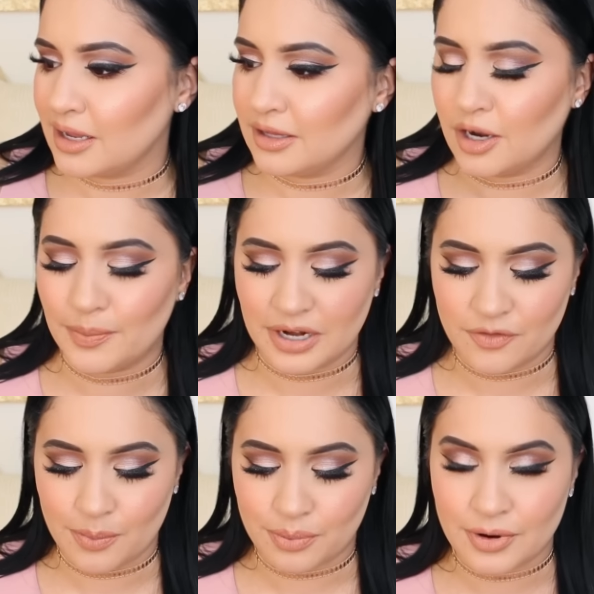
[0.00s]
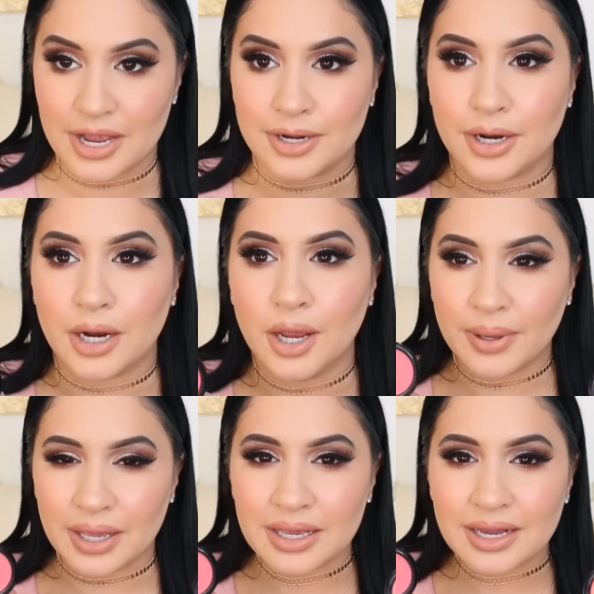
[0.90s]
a little bit of a brighter
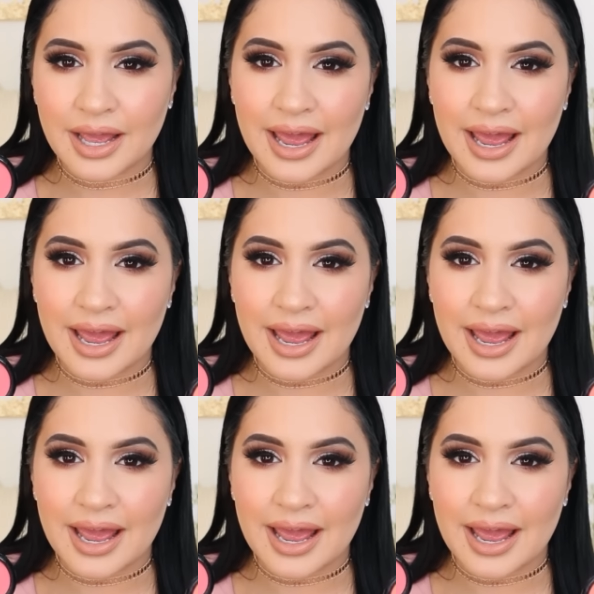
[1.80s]
pink